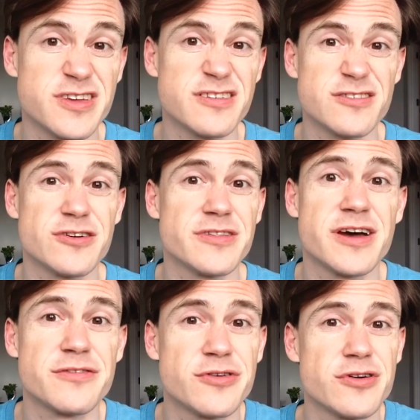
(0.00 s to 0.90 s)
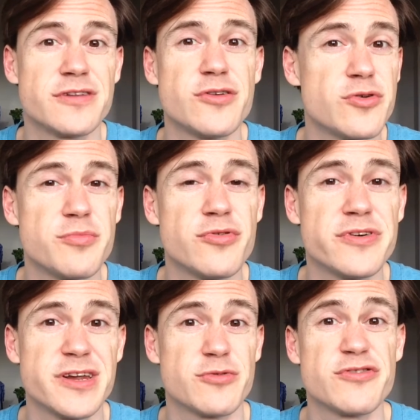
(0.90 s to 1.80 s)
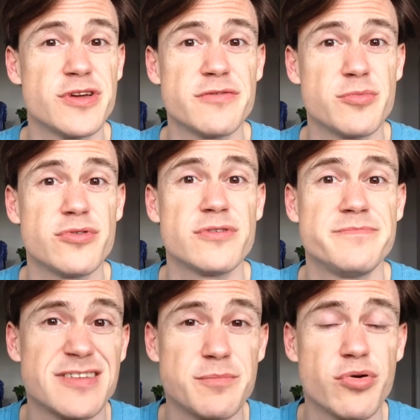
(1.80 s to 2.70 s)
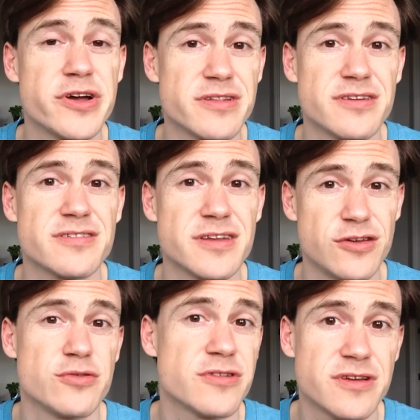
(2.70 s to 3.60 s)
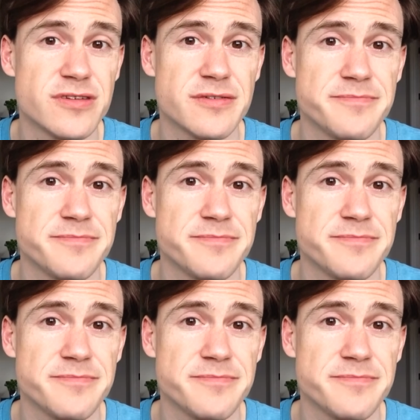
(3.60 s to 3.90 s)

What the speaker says: things in your life that are unknowable and irretrievable, seem pointless and useless.